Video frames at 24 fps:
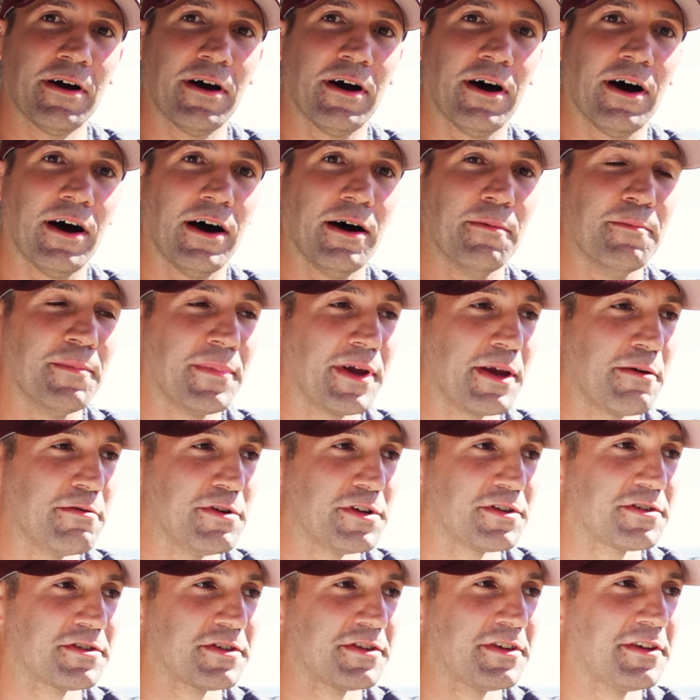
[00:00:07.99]
Um, he
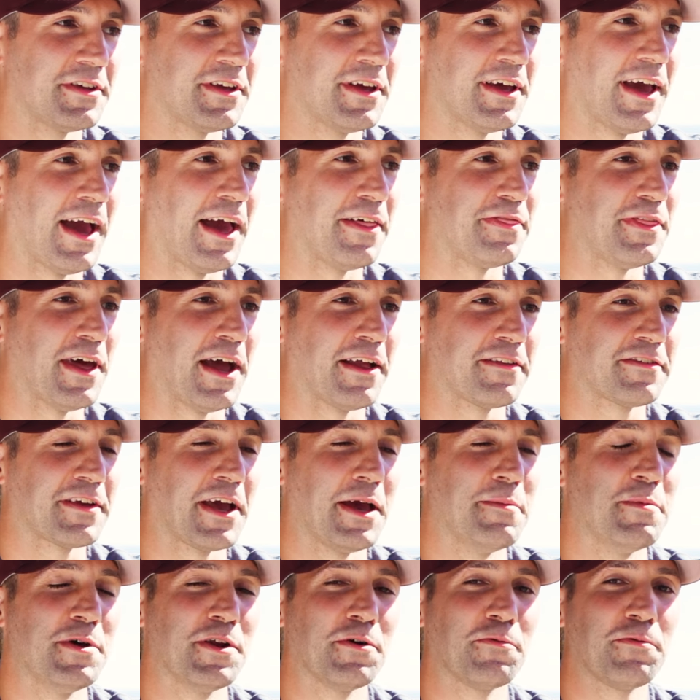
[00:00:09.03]
was at that
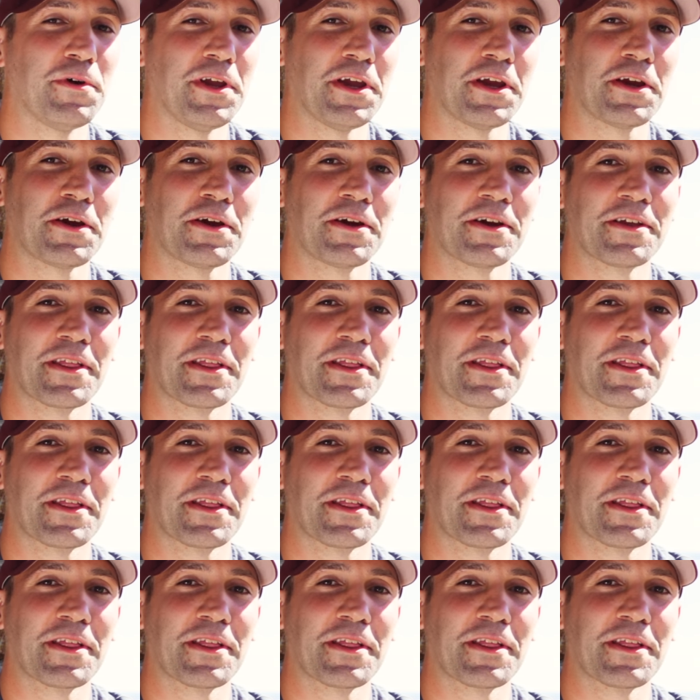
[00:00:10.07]
time in a week